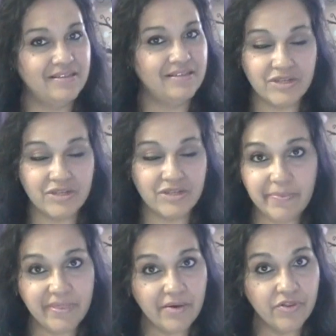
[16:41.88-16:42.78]
So
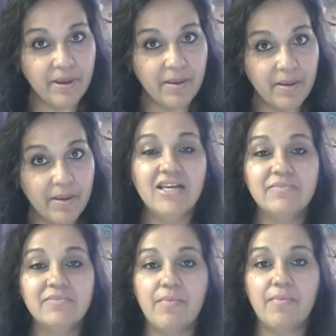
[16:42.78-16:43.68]
same thing with my
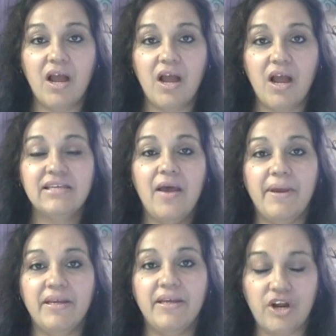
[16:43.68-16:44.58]
bras. My bras, I have
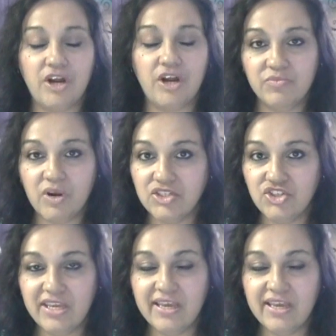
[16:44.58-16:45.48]
my strapless bras
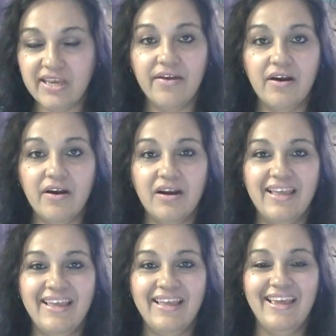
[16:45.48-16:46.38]
together.
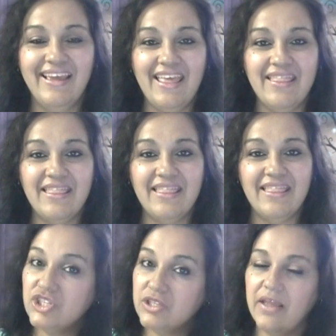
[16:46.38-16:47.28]
And then,
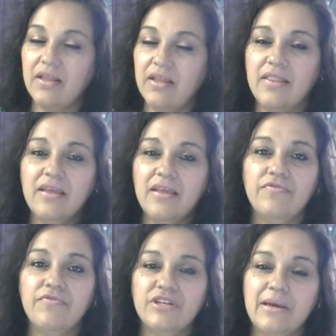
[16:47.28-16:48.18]
my, and then
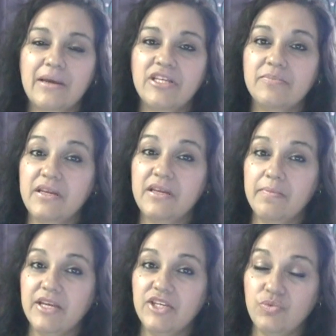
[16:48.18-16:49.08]
for example, as my,
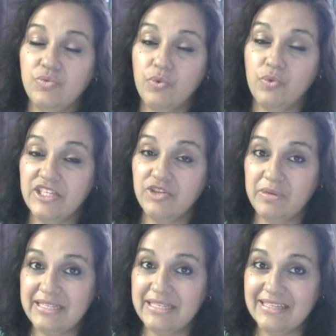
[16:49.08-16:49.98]
in my, with my
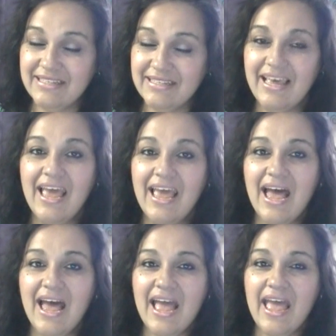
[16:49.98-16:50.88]
chemises,
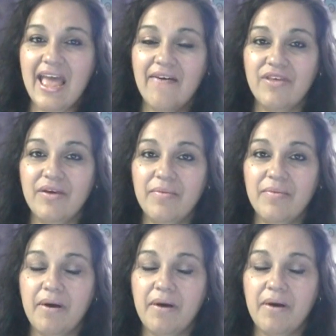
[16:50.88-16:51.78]
I have
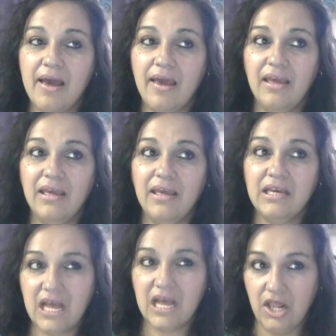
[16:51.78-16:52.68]
them by
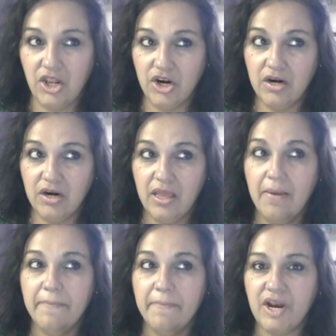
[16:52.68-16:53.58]
color,
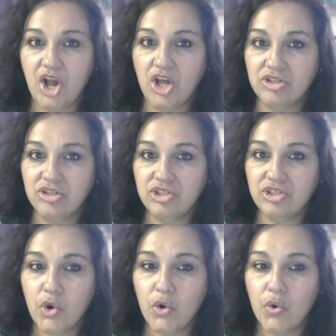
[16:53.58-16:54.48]
but
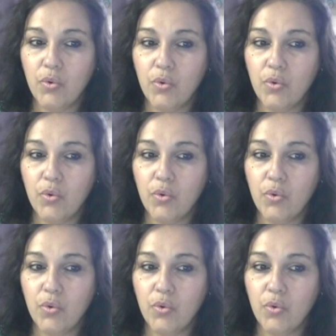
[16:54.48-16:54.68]
also